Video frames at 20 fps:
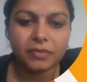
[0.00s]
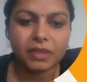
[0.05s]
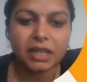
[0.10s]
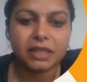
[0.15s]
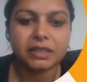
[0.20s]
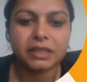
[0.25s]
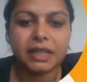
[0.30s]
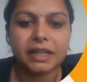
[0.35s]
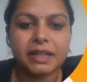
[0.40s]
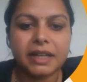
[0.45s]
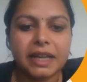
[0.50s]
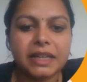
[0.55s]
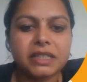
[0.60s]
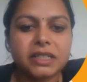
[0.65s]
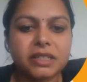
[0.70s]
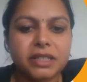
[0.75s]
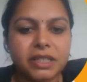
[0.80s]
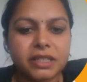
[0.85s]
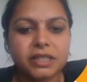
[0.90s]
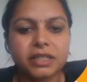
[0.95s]
The
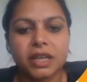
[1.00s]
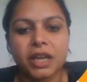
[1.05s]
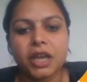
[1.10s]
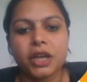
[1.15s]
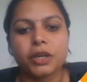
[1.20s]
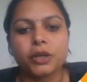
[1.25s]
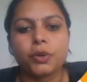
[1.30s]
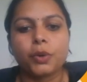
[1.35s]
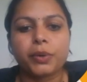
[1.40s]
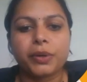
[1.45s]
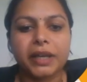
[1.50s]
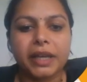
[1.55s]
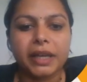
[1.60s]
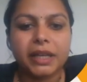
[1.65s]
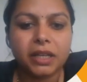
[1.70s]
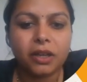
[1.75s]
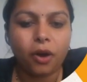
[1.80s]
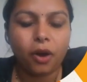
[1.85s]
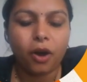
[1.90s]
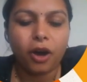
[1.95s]
next is
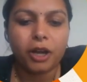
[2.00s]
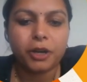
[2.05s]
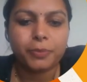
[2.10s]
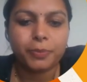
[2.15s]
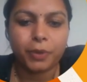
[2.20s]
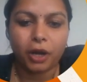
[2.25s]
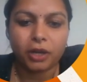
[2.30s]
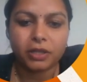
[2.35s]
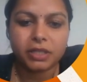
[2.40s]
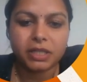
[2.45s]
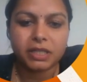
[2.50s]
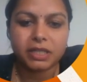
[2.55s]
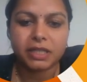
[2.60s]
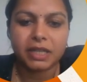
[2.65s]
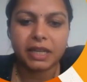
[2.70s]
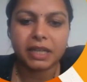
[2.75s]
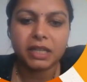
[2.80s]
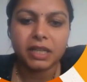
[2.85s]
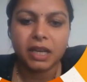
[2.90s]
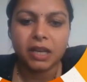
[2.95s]
cooking or
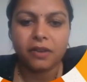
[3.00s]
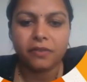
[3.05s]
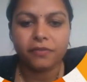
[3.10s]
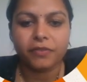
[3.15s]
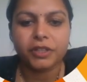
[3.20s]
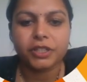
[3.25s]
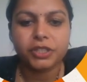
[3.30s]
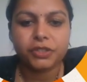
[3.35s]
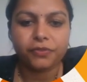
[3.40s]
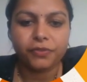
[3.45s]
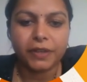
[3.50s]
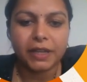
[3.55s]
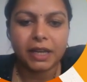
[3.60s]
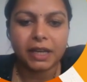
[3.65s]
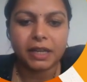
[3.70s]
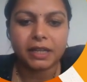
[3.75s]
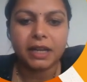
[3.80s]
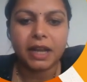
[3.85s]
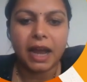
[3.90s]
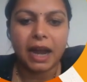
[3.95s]
processing, which we
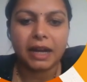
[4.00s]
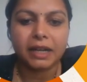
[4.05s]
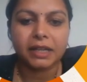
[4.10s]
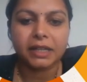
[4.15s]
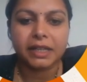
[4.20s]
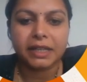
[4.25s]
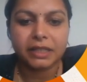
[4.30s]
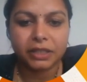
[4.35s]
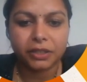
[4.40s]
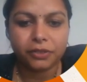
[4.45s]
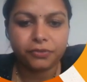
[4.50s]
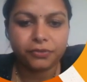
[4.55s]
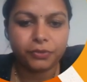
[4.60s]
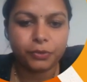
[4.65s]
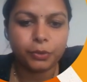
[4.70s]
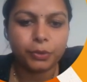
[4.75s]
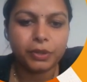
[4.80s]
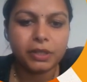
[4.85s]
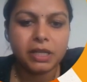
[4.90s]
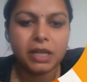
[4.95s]
are handling the
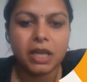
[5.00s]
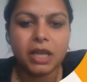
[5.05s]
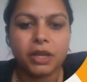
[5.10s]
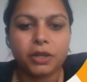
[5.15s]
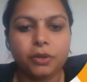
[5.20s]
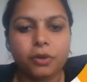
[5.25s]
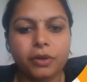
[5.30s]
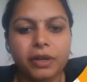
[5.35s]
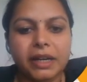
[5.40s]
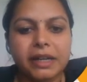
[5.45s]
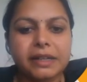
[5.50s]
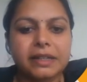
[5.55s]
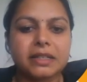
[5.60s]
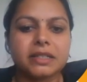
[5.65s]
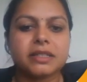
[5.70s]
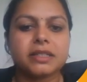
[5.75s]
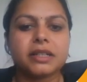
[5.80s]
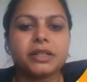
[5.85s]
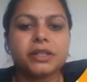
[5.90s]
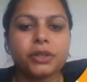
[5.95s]
food. Cooking
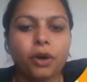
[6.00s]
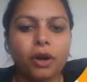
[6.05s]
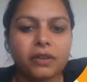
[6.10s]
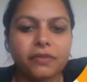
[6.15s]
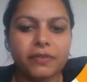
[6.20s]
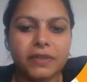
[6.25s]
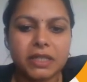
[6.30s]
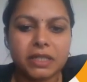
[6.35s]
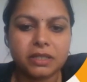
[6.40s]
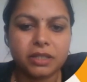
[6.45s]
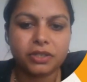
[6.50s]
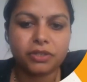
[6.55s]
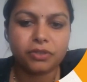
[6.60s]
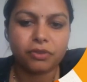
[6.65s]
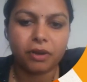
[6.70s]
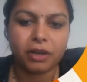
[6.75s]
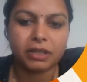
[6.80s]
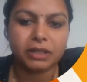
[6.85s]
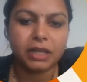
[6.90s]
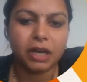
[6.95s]
doesn't always
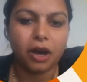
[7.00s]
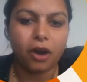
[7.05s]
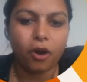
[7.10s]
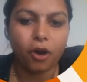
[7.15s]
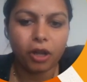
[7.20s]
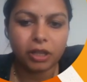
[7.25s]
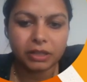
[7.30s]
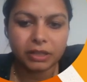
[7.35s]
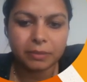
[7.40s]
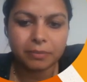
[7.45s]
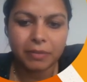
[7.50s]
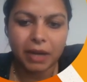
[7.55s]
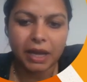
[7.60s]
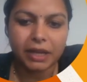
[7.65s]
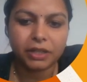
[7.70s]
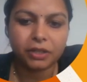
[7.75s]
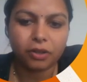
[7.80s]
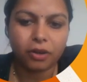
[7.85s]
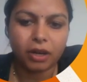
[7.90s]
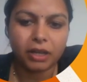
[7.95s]
destroy all the
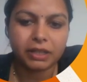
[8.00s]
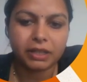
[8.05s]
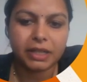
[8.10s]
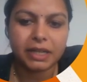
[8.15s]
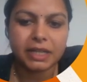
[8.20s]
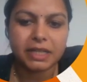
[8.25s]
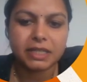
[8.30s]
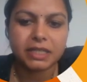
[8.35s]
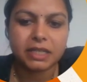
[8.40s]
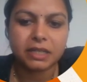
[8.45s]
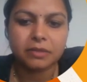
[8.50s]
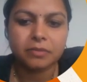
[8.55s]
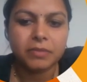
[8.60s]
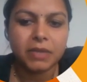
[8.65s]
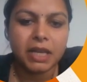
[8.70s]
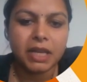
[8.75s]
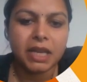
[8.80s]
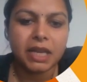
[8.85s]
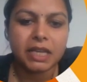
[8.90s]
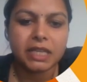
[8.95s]
microorganism,
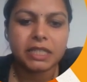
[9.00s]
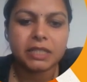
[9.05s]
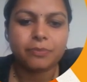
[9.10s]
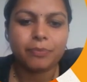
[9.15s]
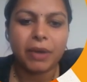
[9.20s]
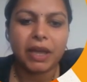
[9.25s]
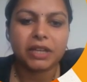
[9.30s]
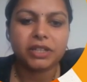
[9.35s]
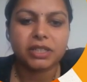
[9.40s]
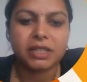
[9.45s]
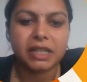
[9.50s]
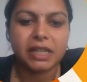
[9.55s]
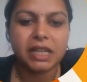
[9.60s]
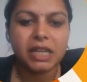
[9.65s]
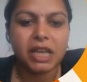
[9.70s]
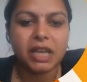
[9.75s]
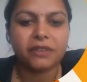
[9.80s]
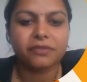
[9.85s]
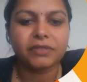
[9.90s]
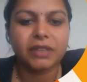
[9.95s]

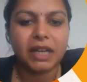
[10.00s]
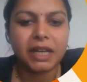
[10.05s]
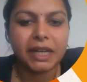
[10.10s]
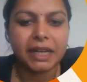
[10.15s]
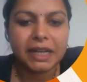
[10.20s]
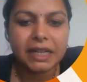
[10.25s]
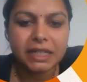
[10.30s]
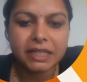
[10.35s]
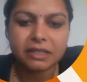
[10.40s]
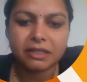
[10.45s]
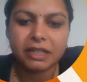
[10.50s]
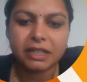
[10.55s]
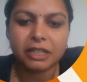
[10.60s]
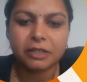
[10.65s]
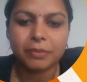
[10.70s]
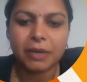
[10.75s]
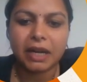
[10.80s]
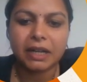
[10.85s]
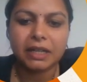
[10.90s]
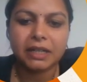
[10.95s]
especially if the heat
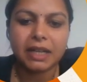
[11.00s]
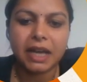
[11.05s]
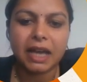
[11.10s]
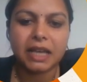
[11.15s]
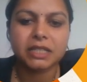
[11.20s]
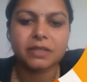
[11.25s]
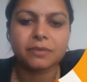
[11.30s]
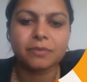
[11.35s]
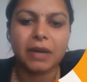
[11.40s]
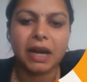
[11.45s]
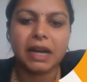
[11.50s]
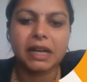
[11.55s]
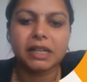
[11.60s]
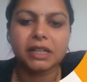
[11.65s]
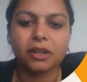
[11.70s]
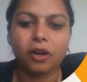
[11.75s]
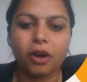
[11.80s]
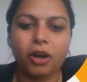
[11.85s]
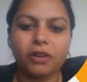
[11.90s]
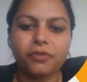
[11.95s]
treatment has mild
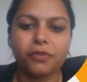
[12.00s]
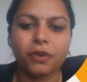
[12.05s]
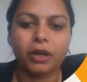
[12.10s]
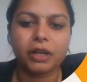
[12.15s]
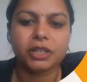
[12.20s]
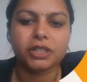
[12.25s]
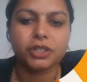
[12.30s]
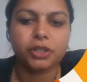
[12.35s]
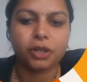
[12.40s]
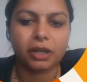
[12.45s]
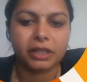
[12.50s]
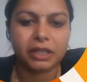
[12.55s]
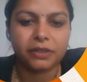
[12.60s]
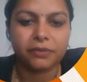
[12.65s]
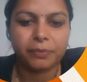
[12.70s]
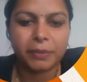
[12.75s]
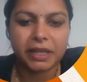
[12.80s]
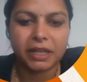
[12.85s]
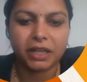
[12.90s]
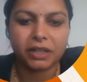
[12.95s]
or for a shorter
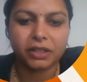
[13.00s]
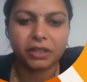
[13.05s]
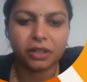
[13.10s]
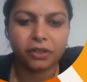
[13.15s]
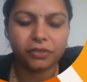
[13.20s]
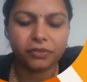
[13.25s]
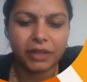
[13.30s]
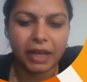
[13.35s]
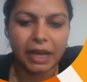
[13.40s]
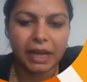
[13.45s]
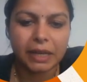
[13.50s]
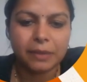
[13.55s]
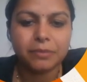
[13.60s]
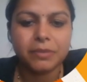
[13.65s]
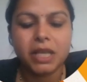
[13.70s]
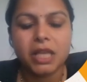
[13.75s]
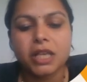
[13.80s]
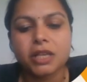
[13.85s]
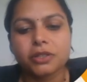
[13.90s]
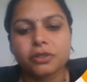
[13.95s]
period of time.
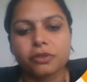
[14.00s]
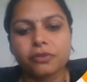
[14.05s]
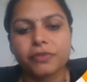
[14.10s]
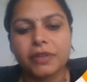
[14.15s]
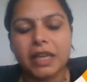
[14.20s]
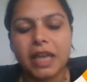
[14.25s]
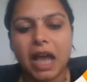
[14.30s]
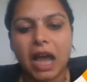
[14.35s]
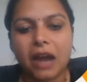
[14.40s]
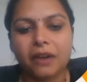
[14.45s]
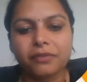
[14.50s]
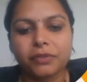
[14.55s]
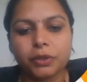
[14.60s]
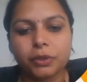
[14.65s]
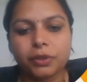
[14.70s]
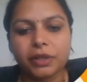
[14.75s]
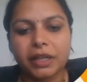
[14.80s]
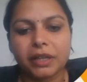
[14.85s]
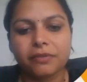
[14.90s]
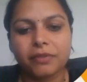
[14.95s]
So we have to
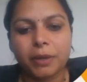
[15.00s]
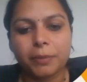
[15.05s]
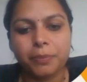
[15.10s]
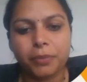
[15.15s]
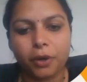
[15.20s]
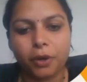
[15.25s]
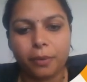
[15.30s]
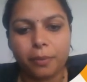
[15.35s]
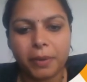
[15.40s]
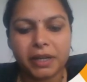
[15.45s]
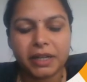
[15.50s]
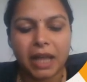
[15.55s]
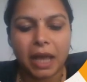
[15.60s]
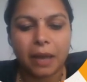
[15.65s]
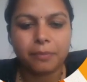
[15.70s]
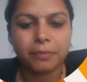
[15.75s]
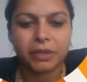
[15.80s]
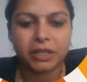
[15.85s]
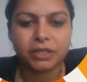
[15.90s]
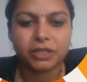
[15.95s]
give a proper
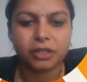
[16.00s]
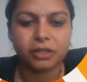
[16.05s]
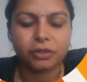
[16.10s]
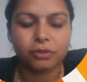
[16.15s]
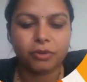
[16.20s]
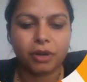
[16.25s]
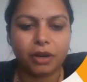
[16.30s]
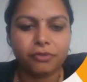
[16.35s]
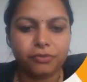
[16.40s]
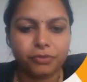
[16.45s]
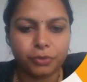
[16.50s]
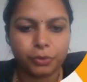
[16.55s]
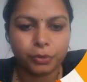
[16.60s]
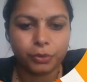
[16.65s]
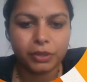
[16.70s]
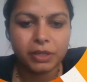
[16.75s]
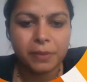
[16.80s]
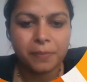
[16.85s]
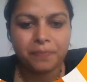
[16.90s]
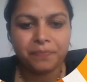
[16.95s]
temperature to our food.